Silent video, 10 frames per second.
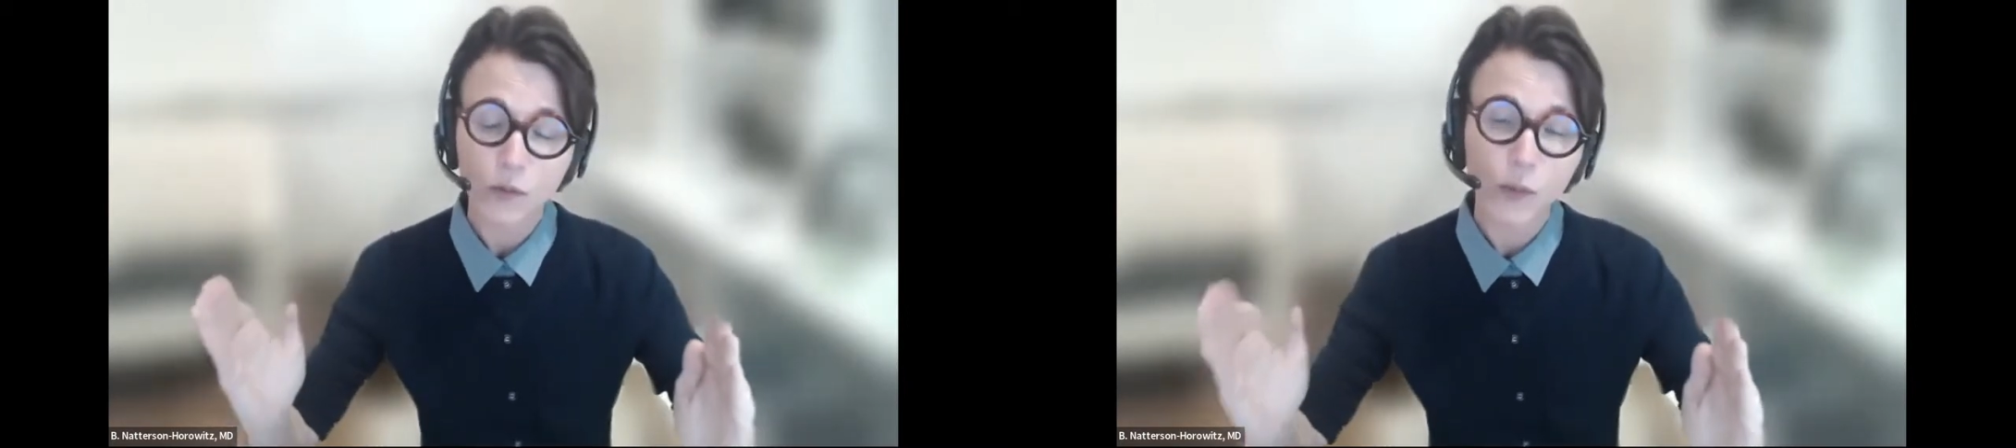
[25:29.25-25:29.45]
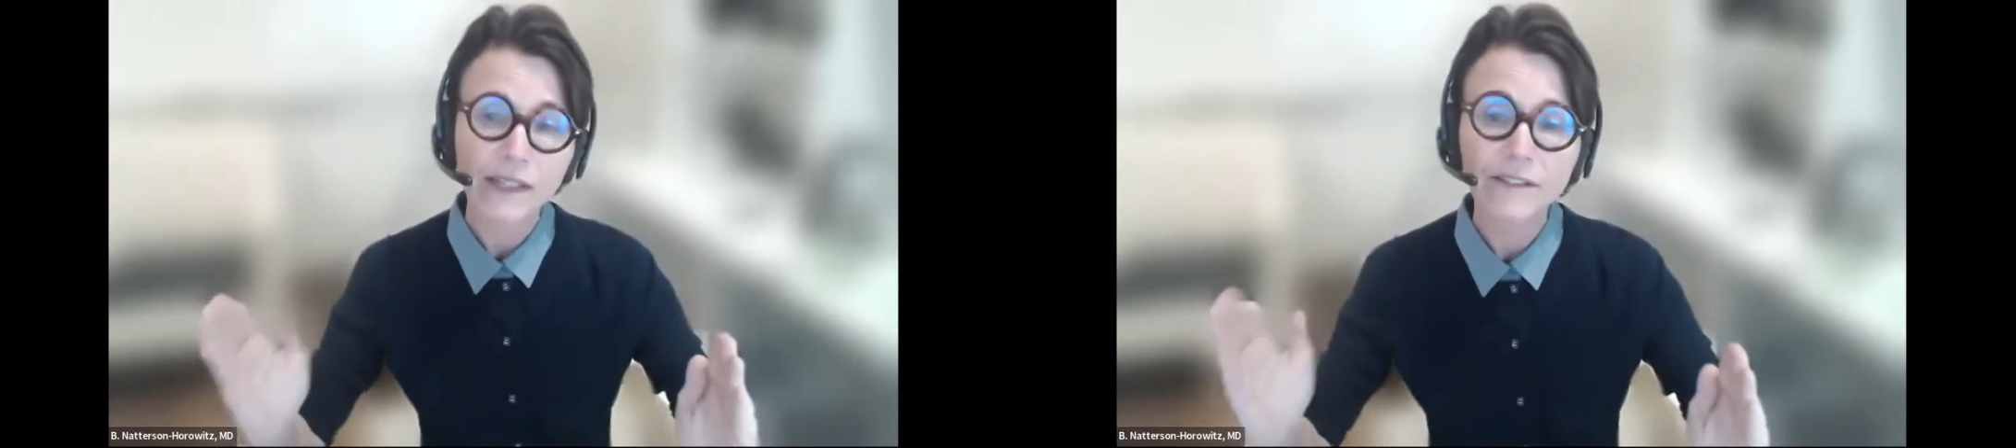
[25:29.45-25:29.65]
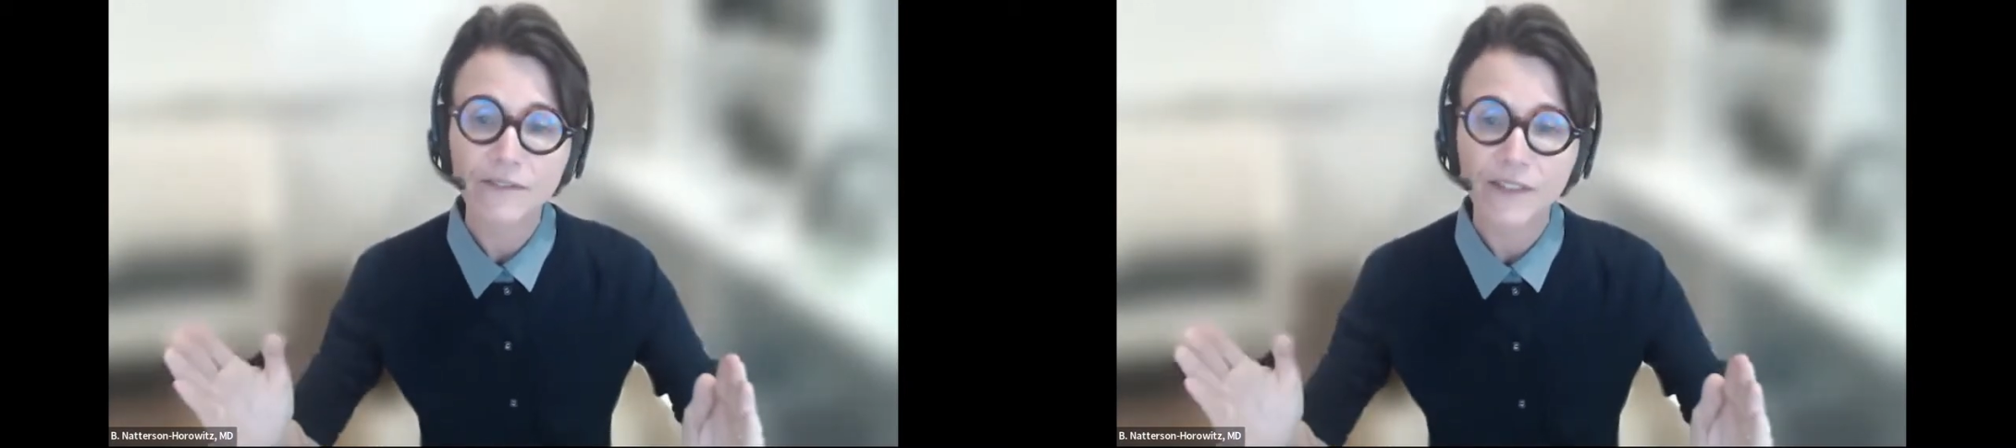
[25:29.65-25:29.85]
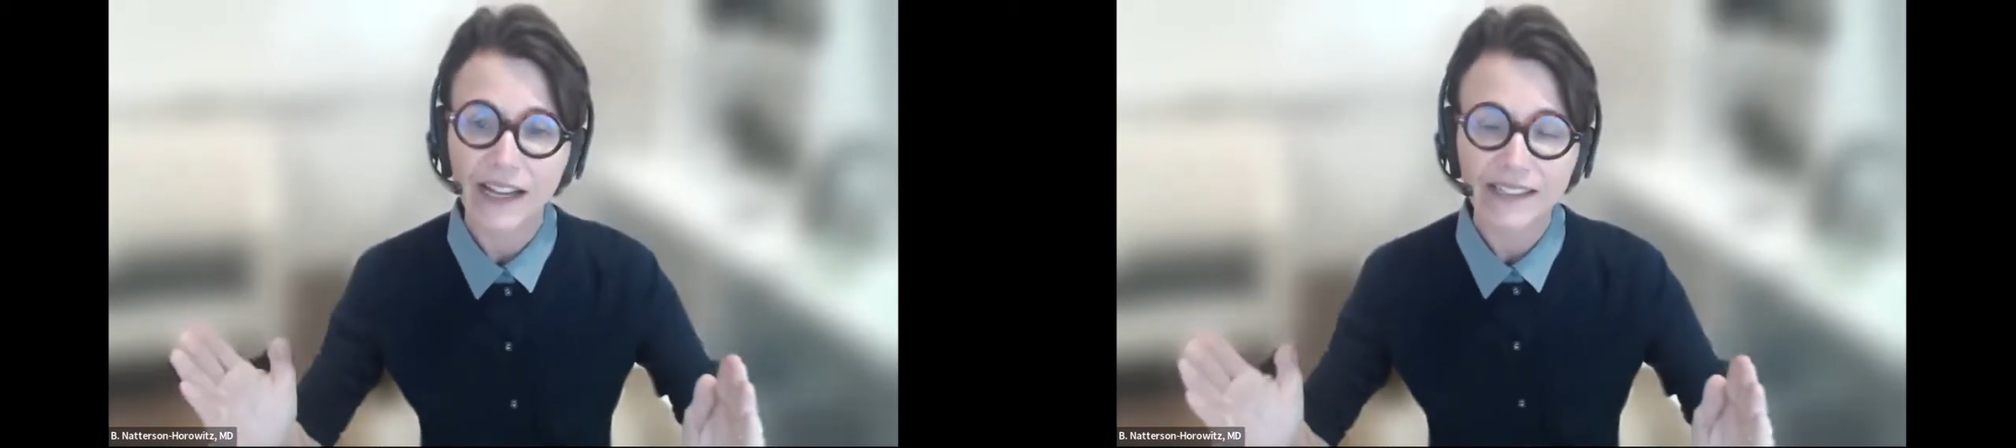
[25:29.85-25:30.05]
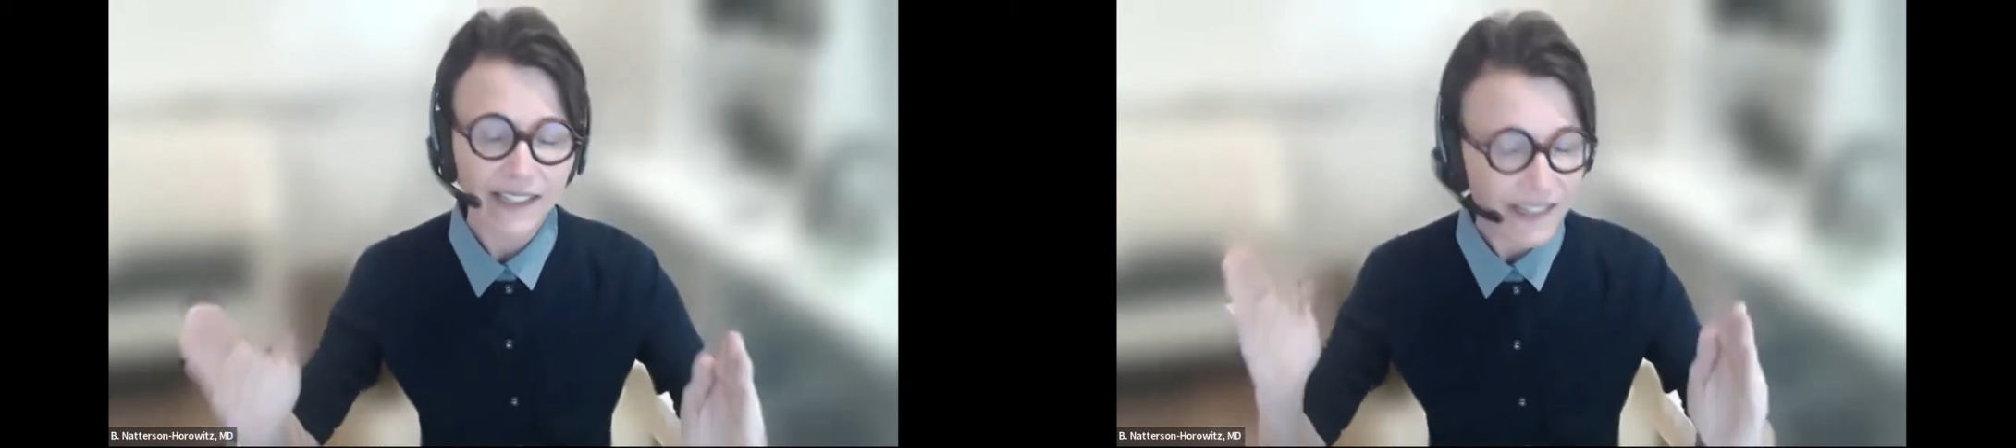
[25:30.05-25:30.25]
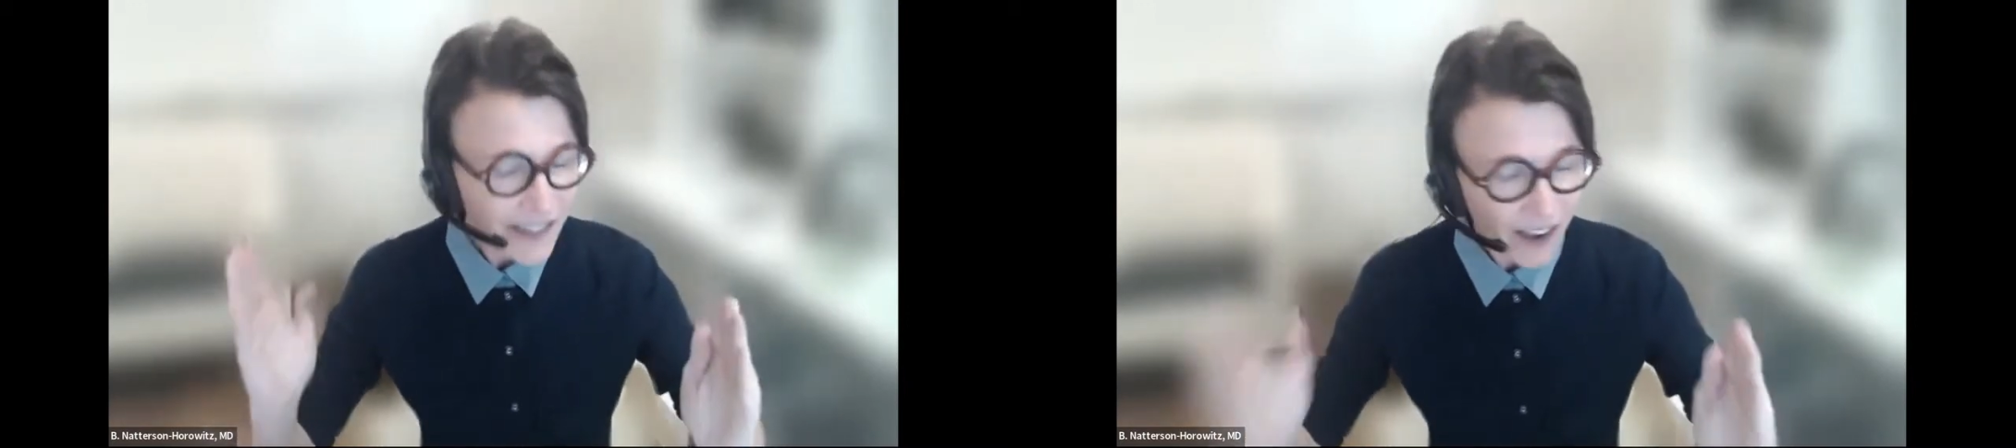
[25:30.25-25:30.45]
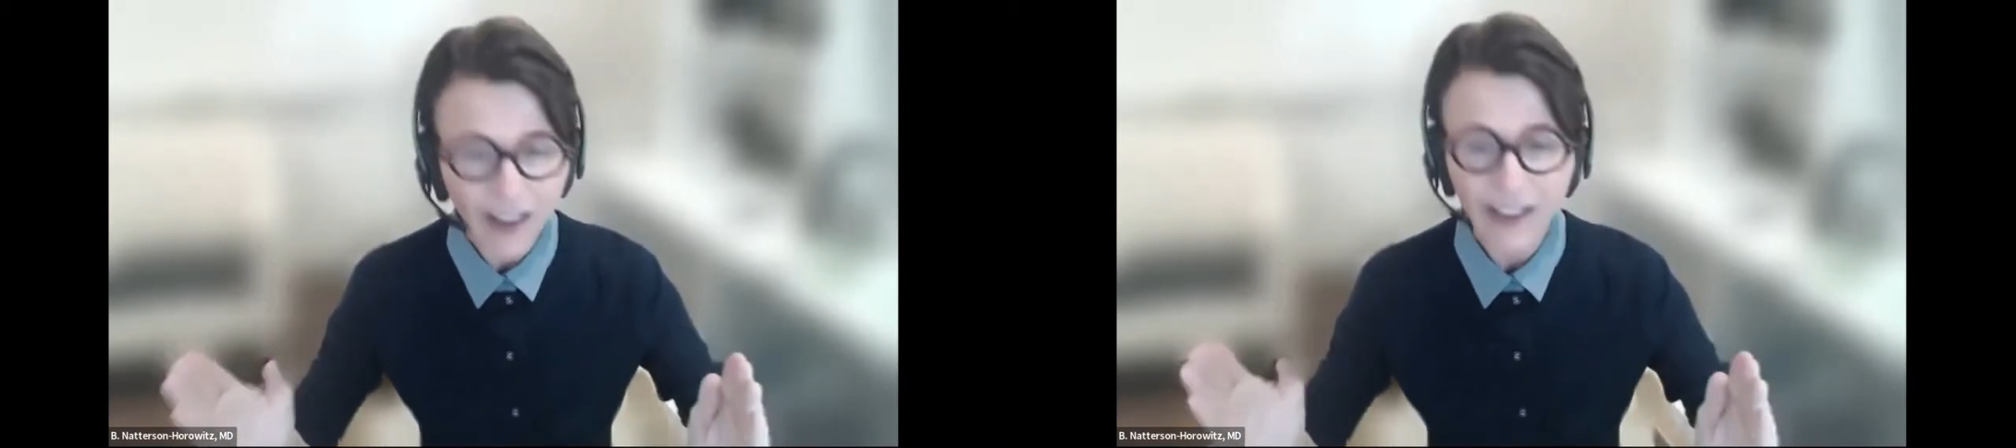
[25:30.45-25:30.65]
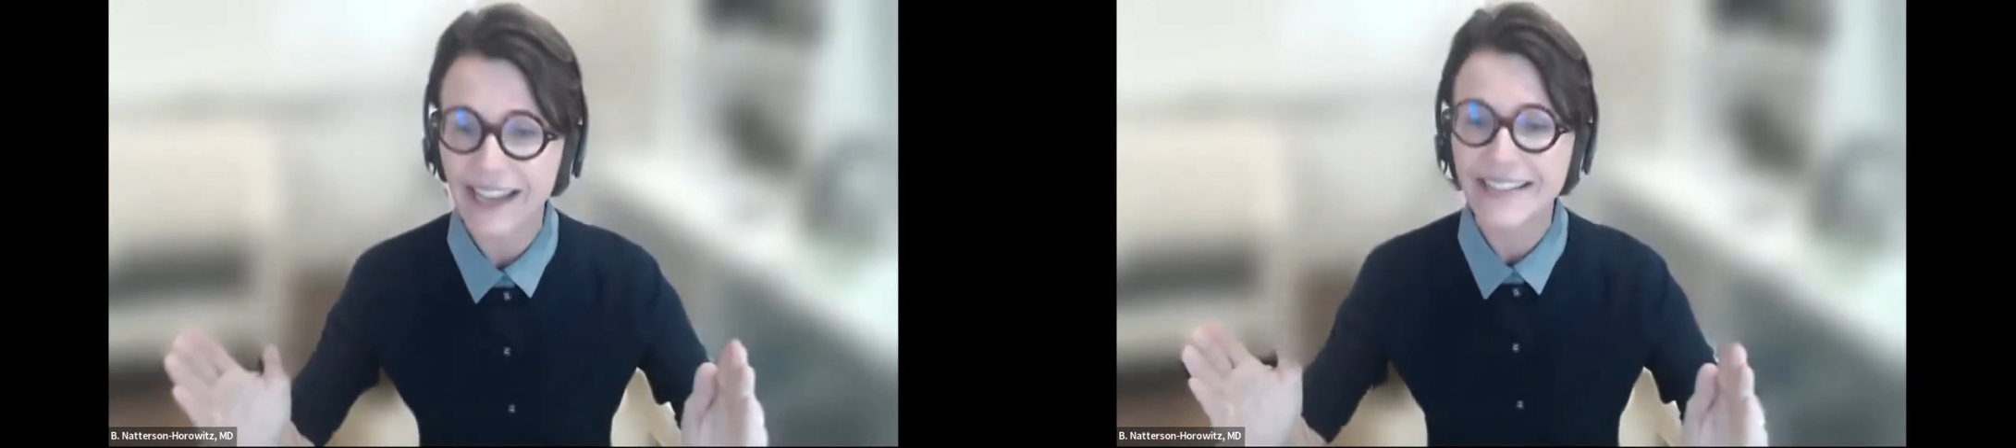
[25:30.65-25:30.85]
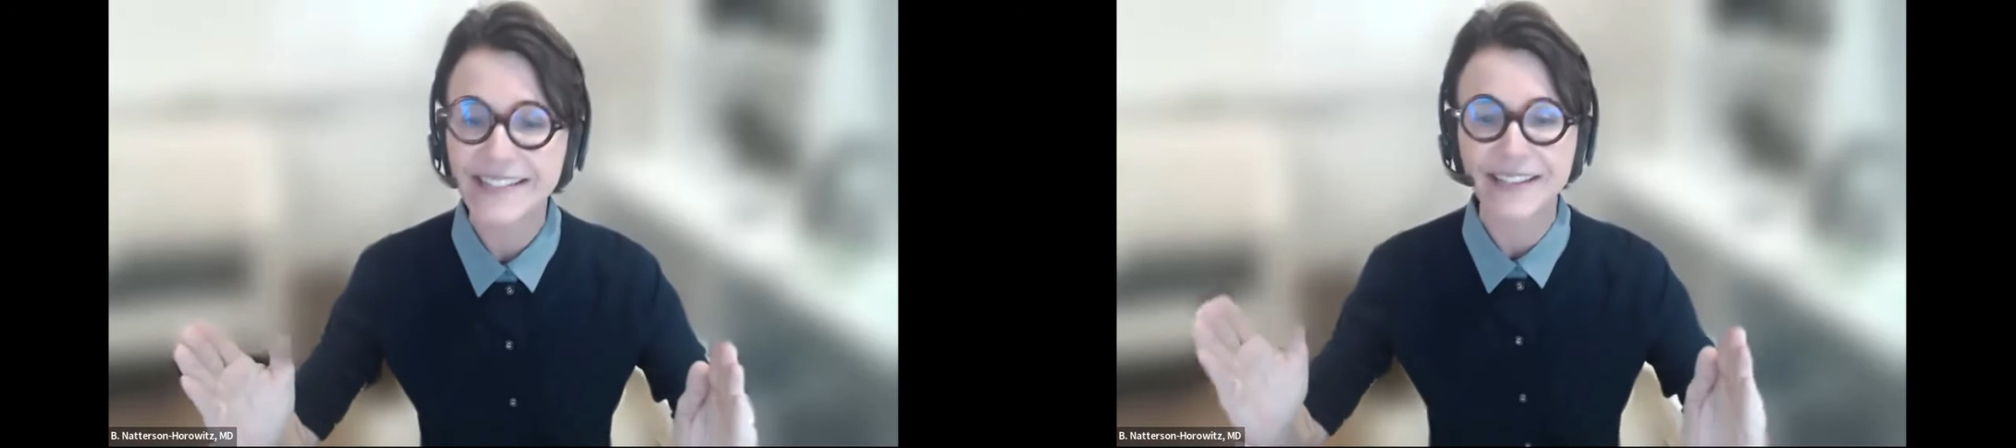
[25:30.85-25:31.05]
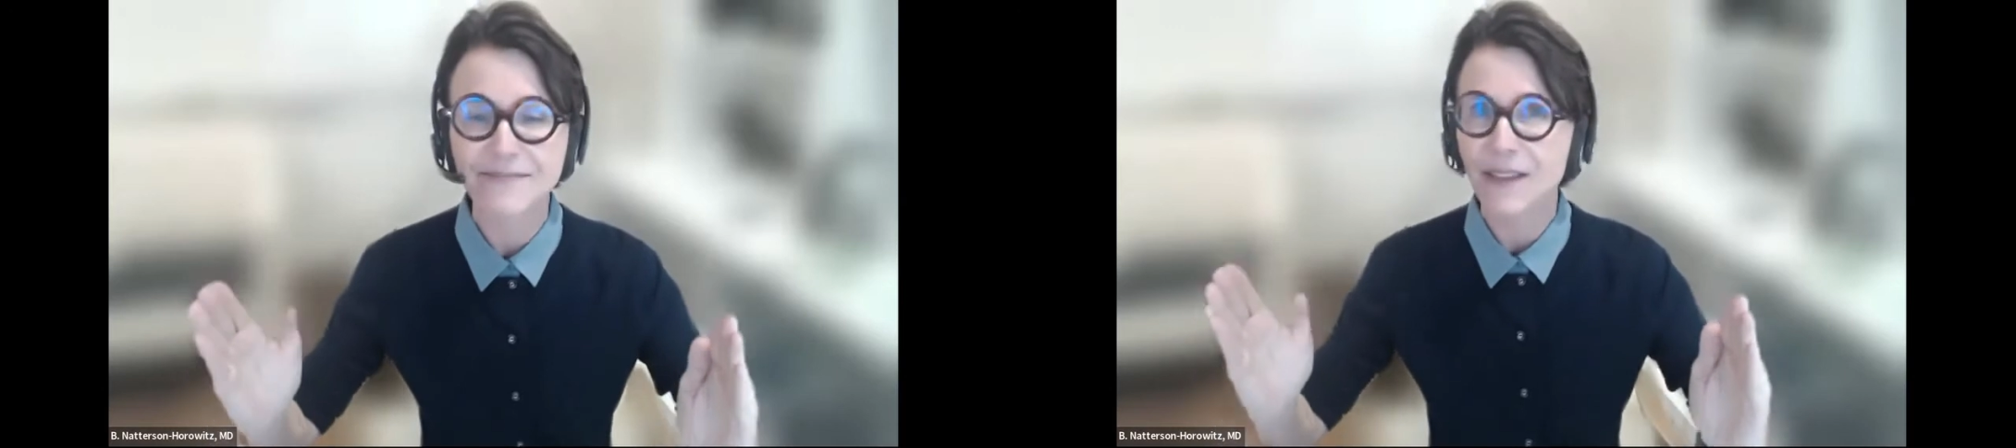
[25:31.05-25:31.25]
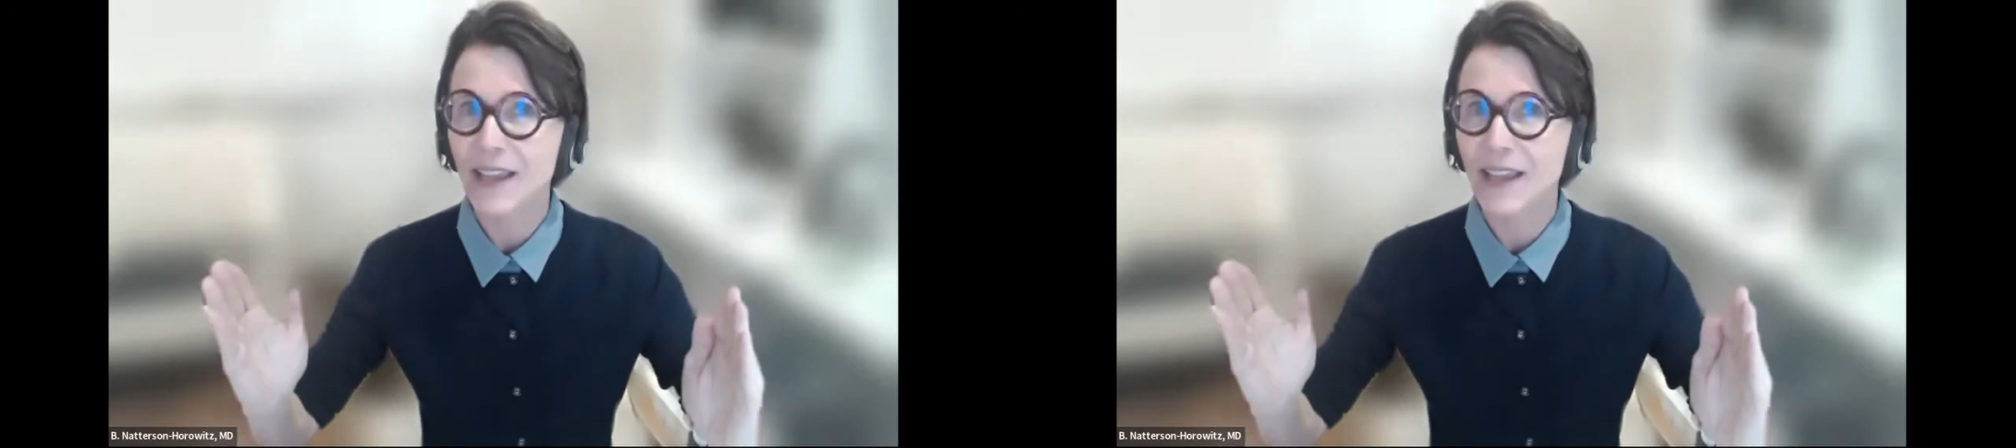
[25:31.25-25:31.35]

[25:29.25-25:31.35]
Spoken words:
we defined not as a